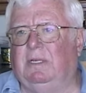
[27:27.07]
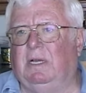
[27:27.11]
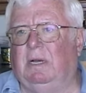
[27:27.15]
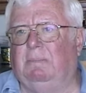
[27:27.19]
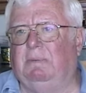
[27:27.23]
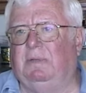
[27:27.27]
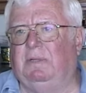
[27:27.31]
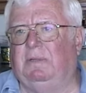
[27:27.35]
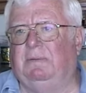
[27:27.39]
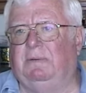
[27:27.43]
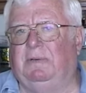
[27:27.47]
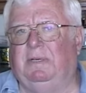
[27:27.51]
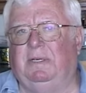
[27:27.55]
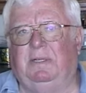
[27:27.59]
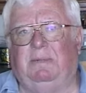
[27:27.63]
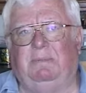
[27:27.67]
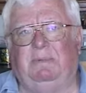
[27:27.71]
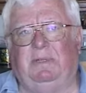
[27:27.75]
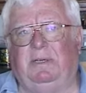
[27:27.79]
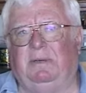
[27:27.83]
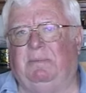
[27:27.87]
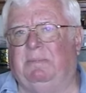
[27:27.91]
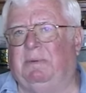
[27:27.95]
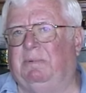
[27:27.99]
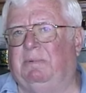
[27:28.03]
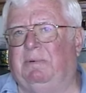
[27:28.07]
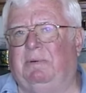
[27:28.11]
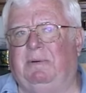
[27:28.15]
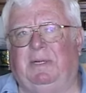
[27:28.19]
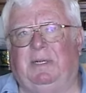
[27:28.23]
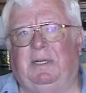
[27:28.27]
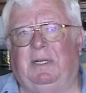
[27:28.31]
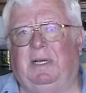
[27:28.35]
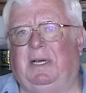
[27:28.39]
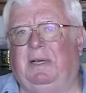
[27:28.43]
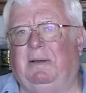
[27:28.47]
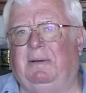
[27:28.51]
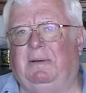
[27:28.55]
A couple, three of them there. I remember
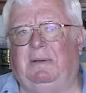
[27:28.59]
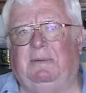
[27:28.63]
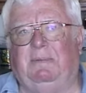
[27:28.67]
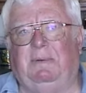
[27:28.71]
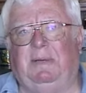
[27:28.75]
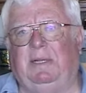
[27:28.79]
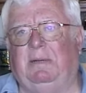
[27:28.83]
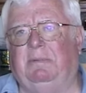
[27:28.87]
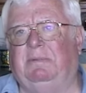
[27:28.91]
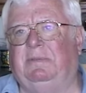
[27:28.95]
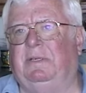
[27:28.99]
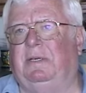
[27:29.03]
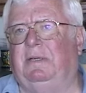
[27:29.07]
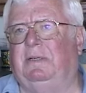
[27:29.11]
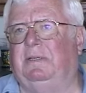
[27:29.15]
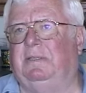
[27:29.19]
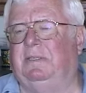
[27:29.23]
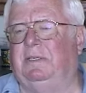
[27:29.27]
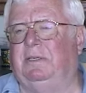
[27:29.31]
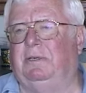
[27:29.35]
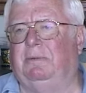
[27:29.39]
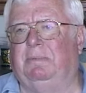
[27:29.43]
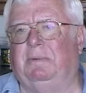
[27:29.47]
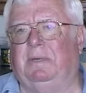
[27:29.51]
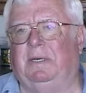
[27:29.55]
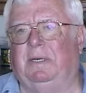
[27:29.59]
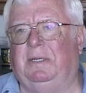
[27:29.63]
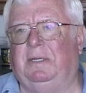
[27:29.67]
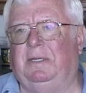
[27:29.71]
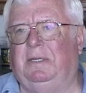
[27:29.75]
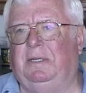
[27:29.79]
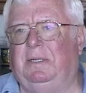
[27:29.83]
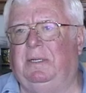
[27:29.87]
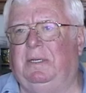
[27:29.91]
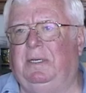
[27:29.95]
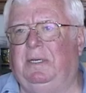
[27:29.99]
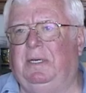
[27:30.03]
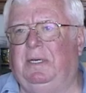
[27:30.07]
one guy, we made him sell his
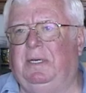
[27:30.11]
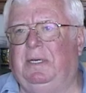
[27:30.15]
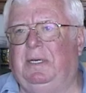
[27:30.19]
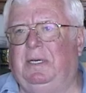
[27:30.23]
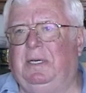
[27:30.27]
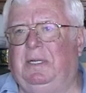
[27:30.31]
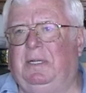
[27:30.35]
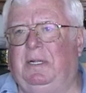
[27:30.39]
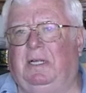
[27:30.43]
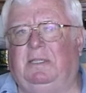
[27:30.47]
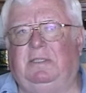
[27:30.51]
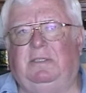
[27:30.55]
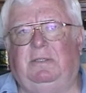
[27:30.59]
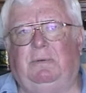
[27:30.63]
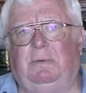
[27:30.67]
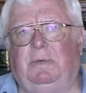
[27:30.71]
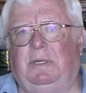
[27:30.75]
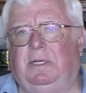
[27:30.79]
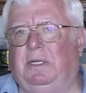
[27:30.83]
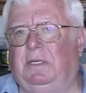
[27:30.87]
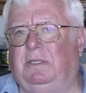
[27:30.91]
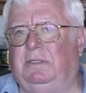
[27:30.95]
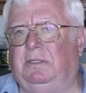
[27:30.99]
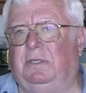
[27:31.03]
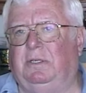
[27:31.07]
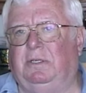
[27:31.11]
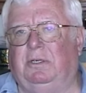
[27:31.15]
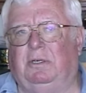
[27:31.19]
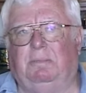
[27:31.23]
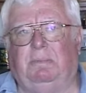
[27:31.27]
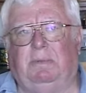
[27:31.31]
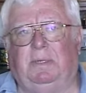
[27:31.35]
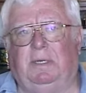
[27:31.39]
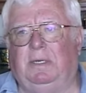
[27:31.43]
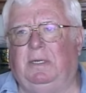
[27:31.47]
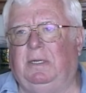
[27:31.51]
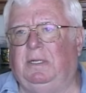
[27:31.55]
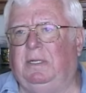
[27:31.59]
airplane. Nice twin engine
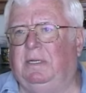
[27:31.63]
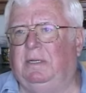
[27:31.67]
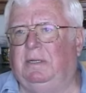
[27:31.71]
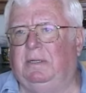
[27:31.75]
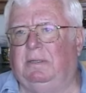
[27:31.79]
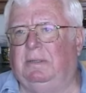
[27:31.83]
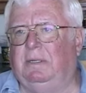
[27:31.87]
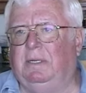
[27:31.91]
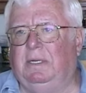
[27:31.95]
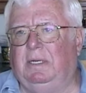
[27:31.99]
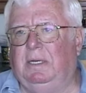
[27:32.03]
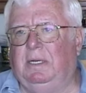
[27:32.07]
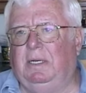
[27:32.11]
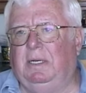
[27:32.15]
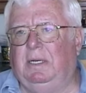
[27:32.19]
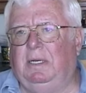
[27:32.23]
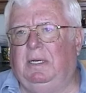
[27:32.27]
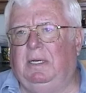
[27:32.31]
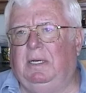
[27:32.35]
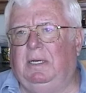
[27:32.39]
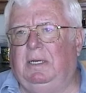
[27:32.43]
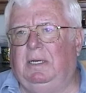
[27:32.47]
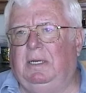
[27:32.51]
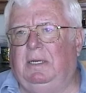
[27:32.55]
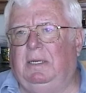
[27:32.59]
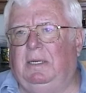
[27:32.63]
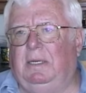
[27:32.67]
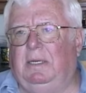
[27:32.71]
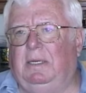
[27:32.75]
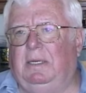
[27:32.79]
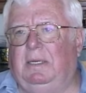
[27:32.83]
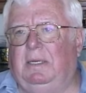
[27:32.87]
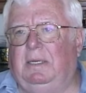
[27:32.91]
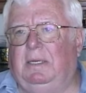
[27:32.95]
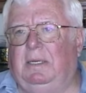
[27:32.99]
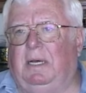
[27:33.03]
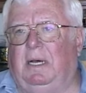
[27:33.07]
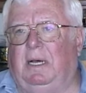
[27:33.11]
airplane. He had a
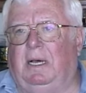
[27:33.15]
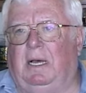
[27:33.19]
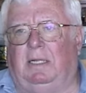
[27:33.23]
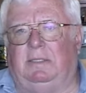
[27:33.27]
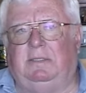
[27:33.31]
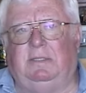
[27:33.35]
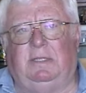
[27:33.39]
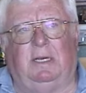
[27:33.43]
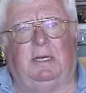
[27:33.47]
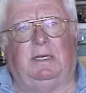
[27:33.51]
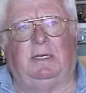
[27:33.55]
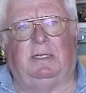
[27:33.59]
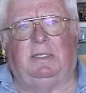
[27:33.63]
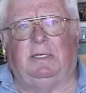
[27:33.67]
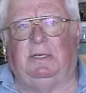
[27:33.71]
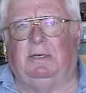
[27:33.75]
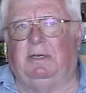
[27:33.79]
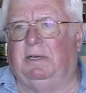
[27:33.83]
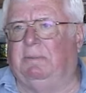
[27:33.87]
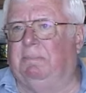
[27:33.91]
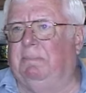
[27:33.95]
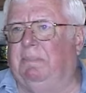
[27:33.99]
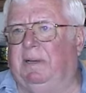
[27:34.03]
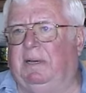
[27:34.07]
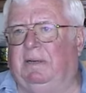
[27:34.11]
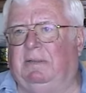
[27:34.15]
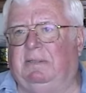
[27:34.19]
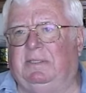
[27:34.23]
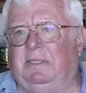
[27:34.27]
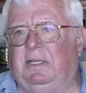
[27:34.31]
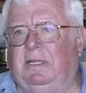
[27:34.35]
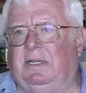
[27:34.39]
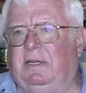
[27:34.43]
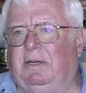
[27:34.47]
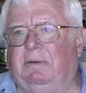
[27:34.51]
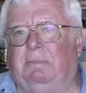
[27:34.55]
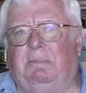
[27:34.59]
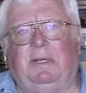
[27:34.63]
a hot secretary
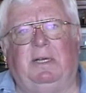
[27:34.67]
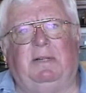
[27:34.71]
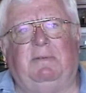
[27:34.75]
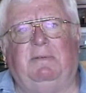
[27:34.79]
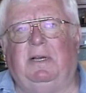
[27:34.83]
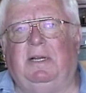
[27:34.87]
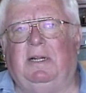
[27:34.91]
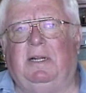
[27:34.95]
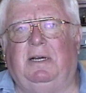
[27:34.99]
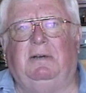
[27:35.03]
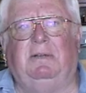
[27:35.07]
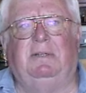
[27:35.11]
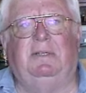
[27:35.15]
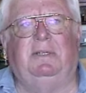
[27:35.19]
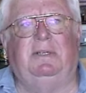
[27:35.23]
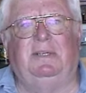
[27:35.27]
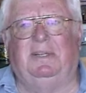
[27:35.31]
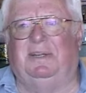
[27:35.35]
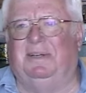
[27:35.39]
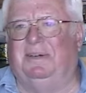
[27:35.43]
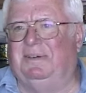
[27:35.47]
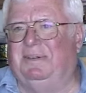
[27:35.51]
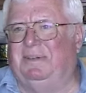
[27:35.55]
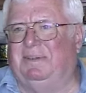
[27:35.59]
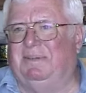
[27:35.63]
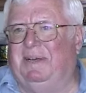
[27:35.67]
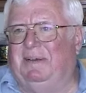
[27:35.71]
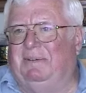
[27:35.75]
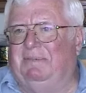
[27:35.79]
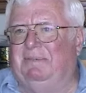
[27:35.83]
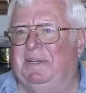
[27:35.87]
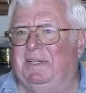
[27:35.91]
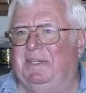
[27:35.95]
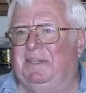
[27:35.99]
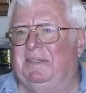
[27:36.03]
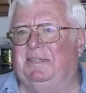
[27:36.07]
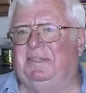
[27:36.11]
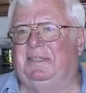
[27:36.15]
balance that airplane right out, you know,
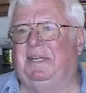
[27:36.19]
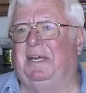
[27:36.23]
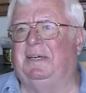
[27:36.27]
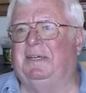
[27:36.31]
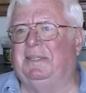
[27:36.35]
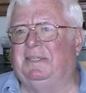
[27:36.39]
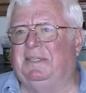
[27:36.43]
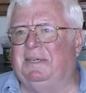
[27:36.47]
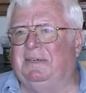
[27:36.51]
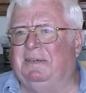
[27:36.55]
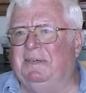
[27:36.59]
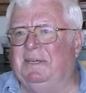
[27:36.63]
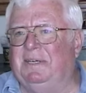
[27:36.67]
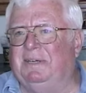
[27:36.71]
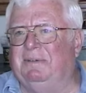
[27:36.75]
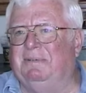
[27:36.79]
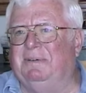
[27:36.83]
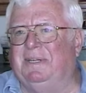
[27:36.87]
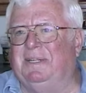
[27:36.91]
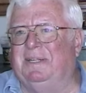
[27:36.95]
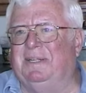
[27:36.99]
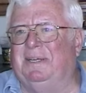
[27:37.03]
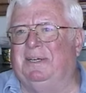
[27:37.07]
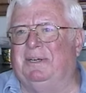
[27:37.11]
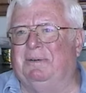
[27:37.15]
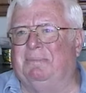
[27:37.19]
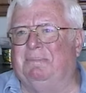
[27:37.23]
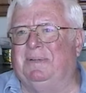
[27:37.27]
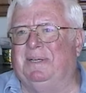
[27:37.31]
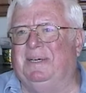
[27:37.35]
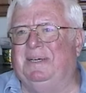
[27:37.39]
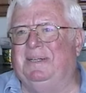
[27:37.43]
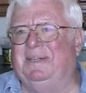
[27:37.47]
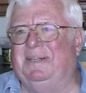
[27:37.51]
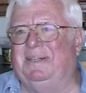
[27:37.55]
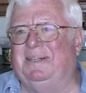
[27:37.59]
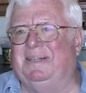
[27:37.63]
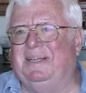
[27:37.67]
get rid of the secretary, get rid of the
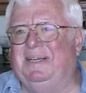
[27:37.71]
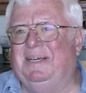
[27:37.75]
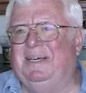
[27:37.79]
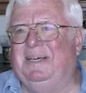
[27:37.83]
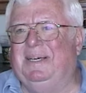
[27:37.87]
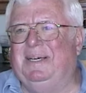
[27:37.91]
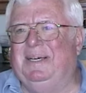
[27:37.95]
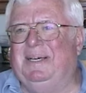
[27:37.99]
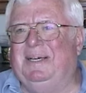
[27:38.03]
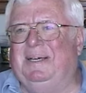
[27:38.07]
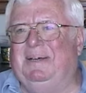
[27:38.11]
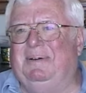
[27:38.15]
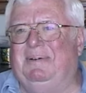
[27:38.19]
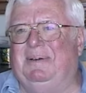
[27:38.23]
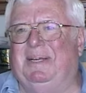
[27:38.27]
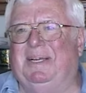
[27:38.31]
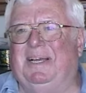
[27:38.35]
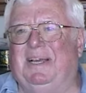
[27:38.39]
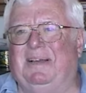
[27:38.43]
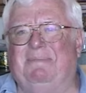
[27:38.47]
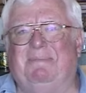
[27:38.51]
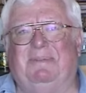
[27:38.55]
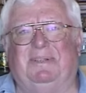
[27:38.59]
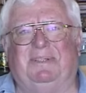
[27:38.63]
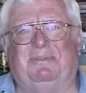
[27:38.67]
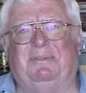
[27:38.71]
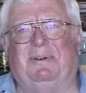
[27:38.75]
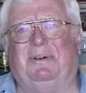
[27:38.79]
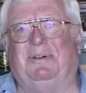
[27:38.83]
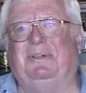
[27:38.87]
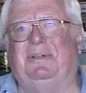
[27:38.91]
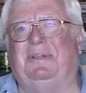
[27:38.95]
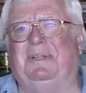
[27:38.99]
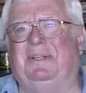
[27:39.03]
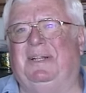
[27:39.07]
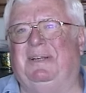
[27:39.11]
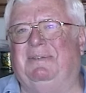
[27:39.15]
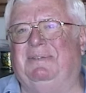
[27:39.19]
airplane, and we gave him his
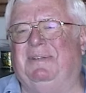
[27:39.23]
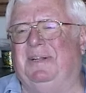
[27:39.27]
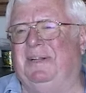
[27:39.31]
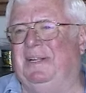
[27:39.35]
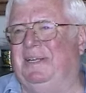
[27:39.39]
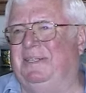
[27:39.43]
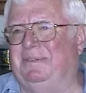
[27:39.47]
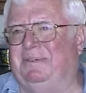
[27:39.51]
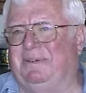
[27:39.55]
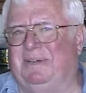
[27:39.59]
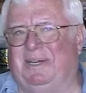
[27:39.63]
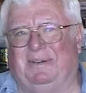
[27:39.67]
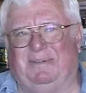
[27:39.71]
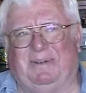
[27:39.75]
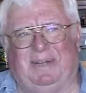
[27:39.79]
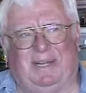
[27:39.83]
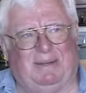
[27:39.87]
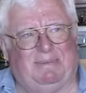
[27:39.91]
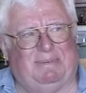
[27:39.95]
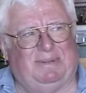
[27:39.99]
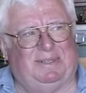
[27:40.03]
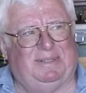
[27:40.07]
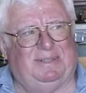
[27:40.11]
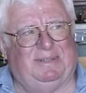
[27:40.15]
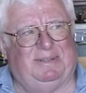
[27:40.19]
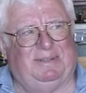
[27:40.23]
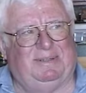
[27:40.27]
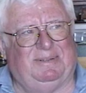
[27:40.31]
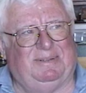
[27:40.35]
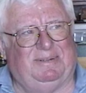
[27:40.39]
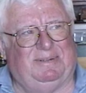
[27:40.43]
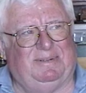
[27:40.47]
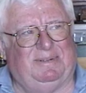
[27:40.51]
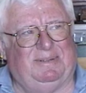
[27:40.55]
groceries. He lived in East Grand Rapids.